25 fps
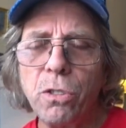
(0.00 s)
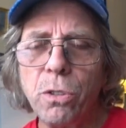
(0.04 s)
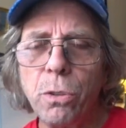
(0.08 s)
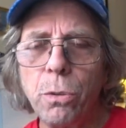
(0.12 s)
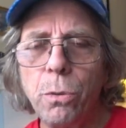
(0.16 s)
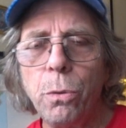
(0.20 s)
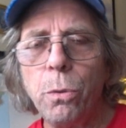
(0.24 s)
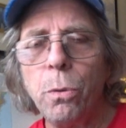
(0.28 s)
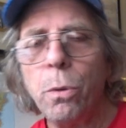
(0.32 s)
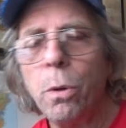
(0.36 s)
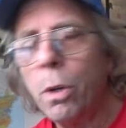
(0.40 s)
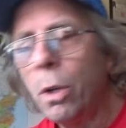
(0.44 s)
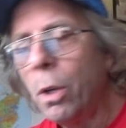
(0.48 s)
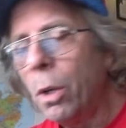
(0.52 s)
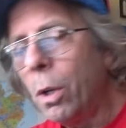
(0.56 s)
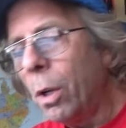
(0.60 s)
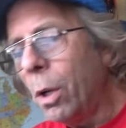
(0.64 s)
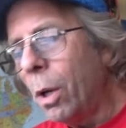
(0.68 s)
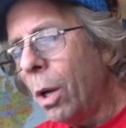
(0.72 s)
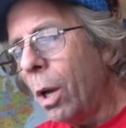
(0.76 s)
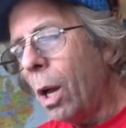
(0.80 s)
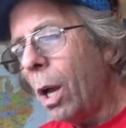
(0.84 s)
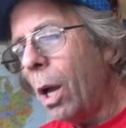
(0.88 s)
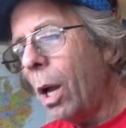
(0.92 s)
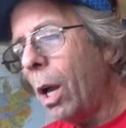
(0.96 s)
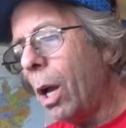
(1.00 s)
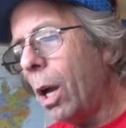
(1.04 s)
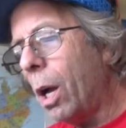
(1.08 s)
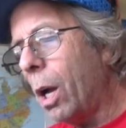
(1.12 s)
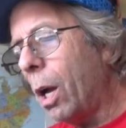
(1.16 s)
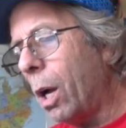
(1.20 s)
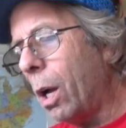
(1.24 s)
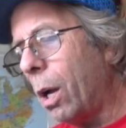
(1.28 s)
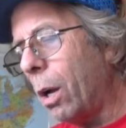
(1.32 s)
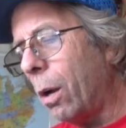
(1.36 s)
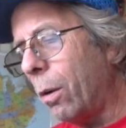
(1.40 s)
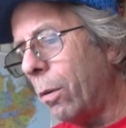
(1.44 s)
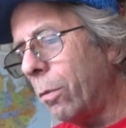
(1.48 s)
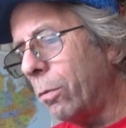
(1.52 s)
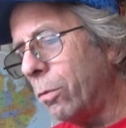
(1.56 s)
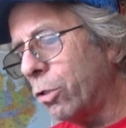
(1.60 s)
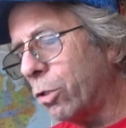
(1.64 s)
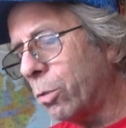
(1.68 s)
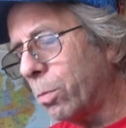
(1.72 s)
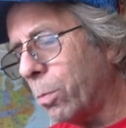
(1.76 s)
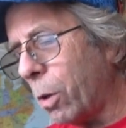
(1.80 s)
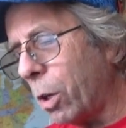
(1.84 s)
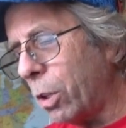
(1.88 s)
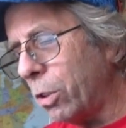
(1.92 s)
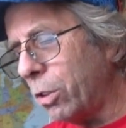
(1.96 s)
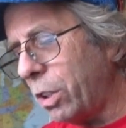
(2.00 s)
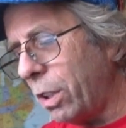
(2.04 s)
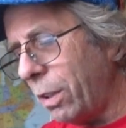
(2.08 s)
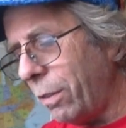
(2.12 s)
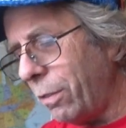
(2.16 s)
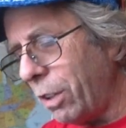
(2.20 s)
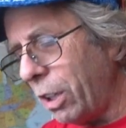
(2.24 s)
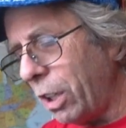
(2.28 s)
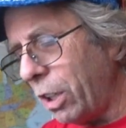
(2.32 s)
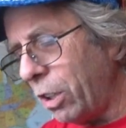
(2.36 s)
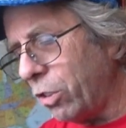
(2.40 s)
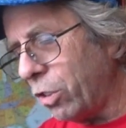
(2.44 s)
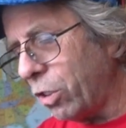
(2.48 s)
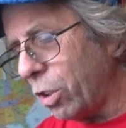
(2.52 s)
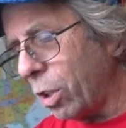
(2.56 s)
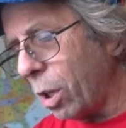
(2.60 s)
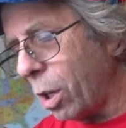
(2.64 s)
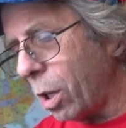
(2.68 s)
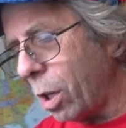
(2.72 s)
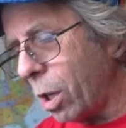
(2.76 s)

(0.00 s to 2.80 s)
to smart TVs.